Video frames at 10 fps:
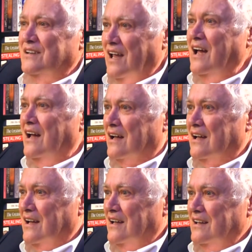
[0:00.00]
Yeah,
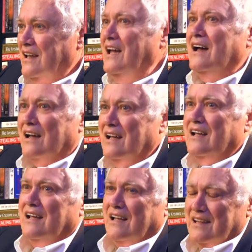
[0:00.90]
yeah,
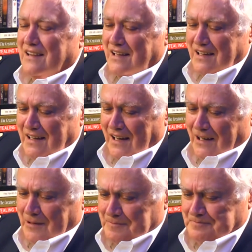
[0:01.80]
the
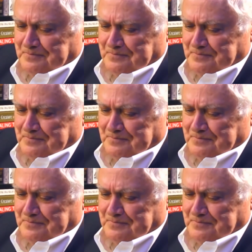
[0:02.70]
uh,